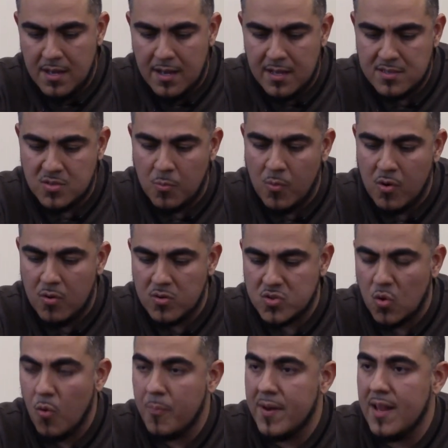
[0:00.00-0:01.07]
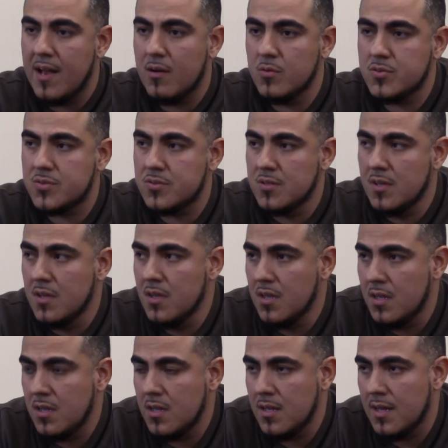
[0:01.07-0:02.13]
Tomorrow's open
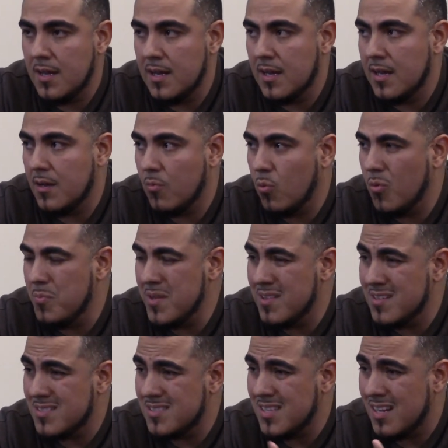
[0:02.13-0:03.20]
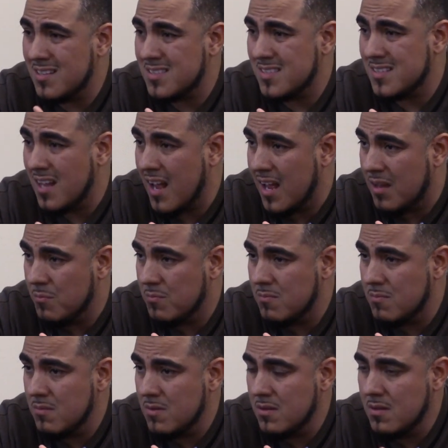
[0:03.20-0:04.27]
house will be the sixth time
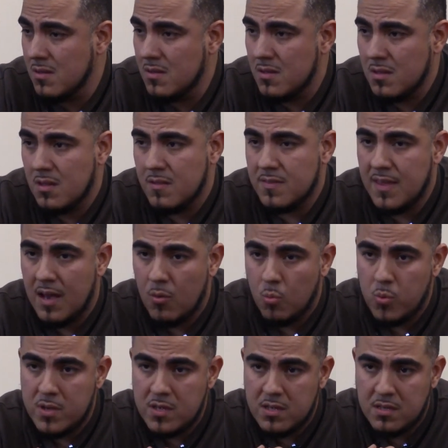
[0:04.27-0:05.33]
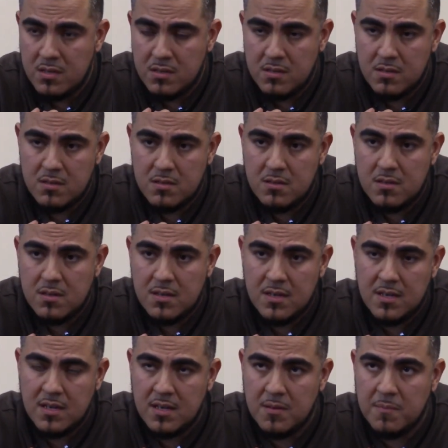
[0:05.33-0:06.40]
that we
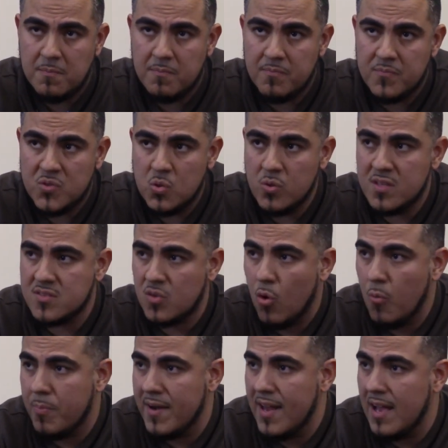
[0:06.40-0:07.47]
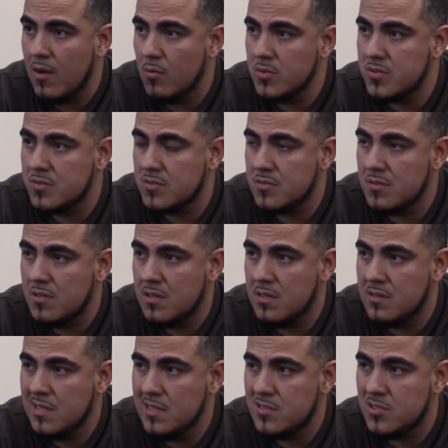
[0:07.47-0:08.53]
do this open
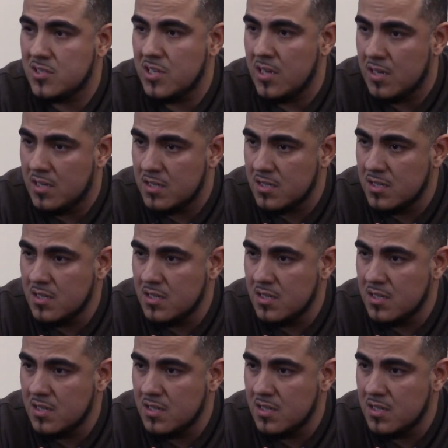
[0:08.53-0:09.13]
house this year.